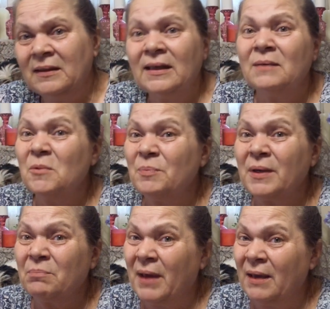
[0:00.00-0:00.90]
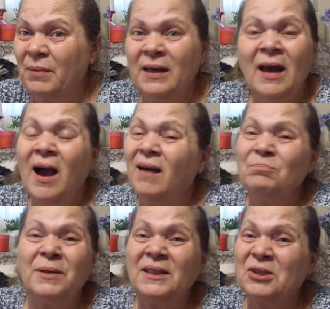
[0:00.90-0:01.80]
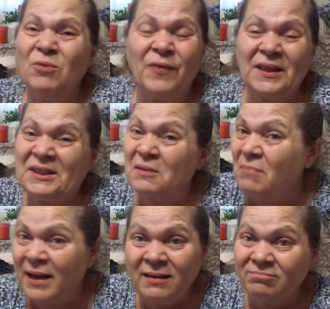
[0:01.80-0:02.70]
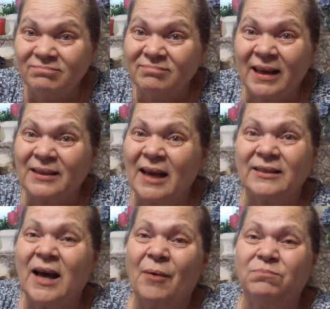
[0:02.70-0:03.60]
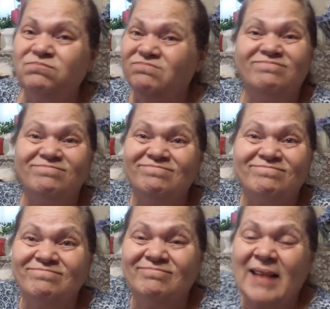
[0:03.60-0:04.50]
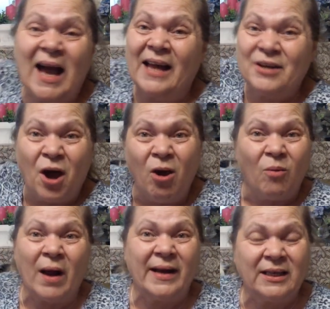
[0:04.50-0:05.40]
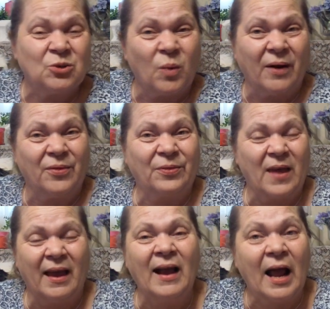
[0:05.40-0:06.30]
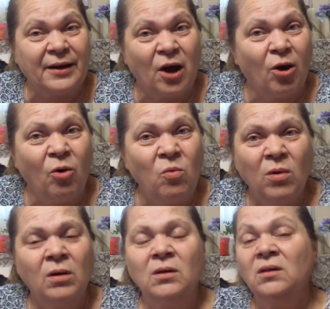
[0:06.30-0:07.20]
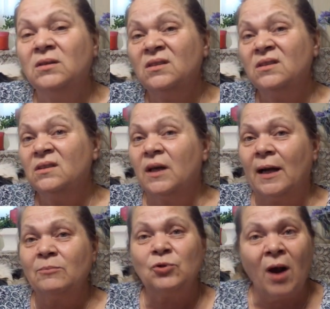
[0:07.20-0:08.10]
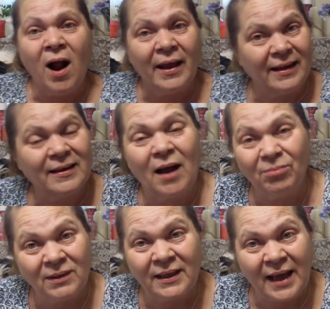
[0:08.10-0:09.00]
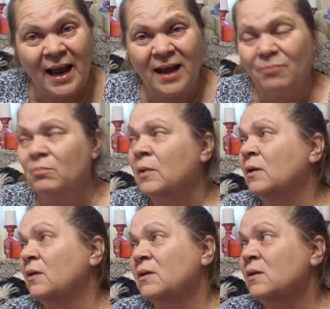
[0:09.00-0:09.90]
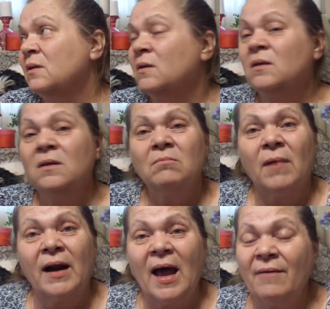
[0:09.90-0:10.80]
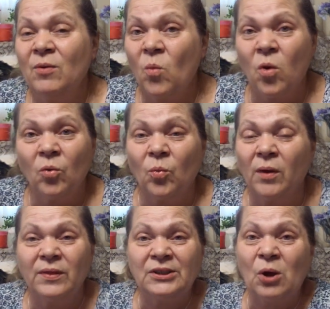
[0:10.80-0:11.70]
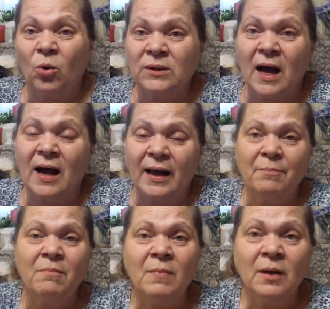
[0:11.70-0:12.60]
I'm a big baby. Please don't fuss at me. I know I need to wear the thing. I know. And I'm trying. I really am. But I haven't worn one this whole time.